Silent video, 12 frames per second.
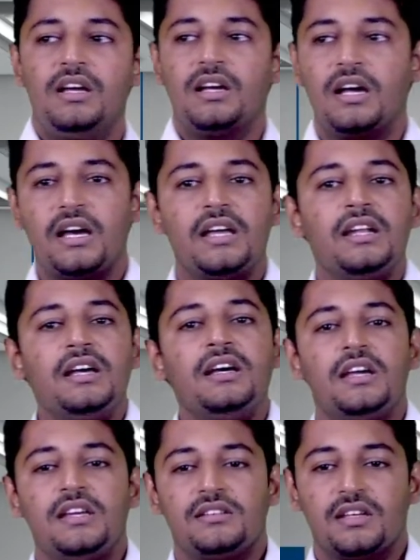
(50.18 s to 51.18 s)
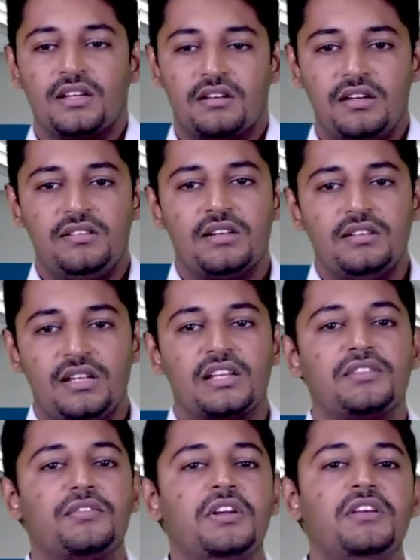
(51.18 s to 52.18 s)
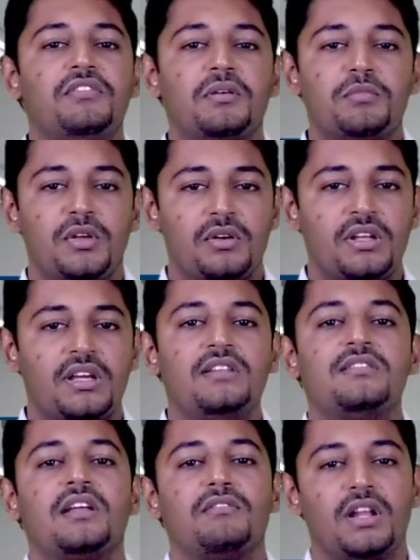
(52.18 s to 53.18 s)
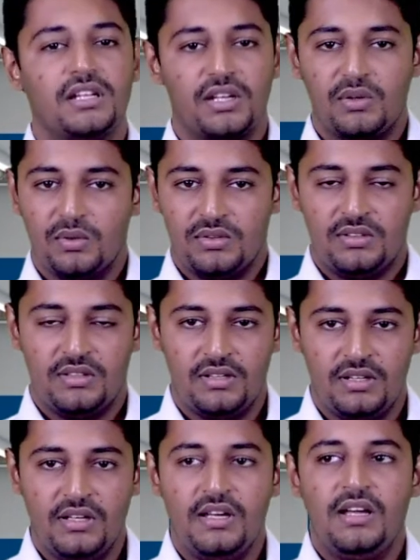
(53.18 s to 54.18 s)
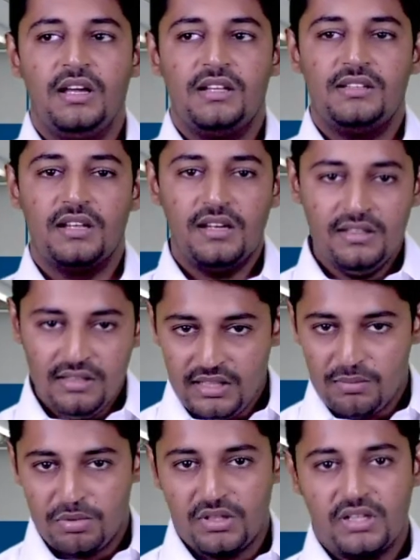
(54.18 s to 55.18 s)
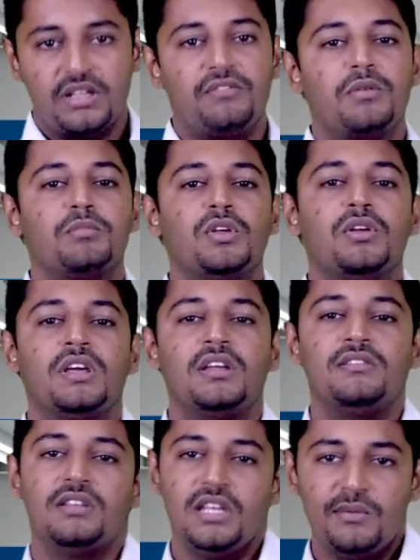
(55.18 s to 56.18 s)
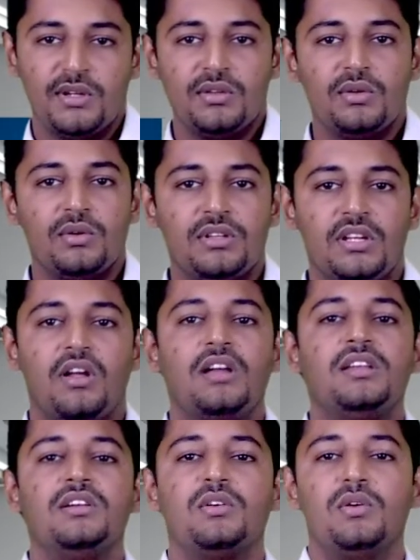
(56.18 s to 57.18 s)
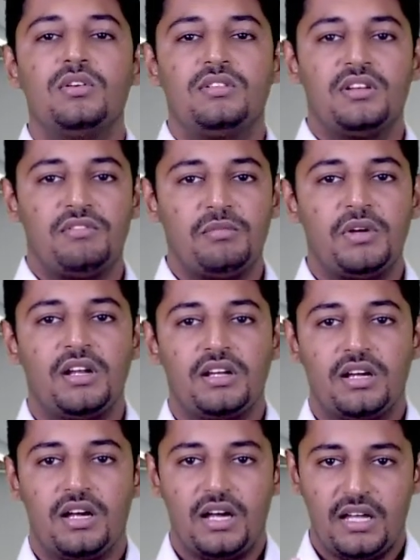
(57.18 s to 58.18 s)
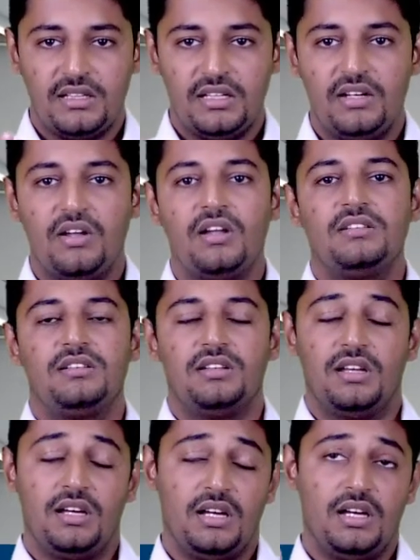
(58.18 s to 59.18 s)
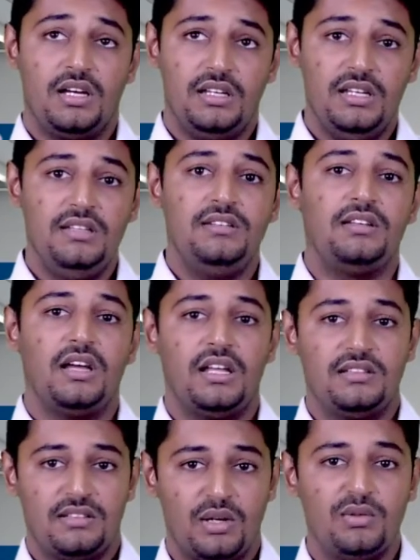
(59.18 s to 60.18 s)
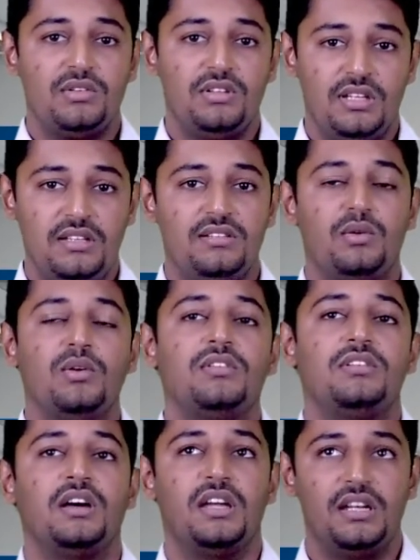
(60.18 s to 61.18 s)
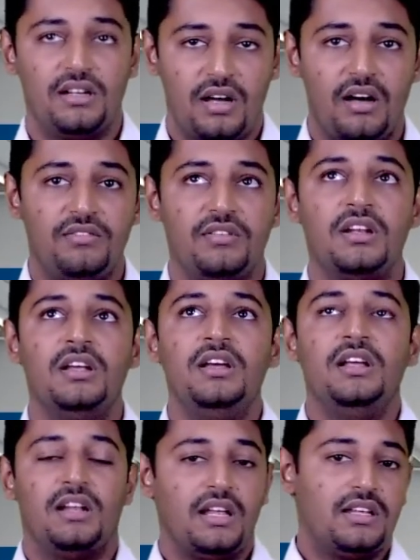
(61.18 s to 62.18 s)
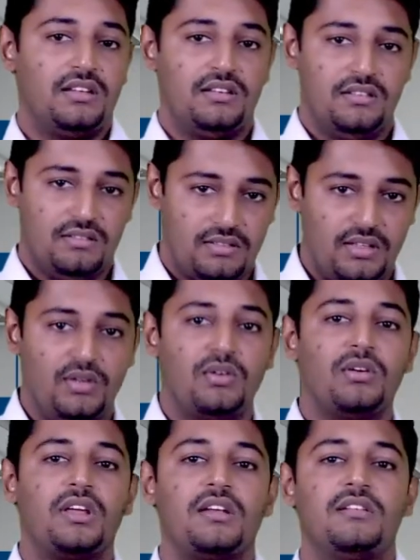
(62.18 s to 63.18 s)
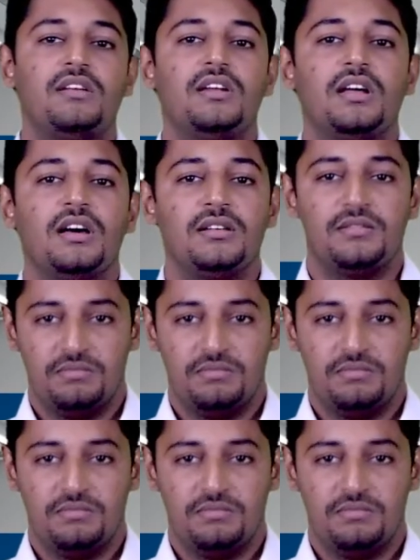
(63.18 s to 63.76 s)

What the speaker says: Guyana is a region that is free from hurricanes and volcanoes. The reason they are protected from hurricanes, even though the northern coast of America and the northeast and southeast coasts are hit often, like Katrina,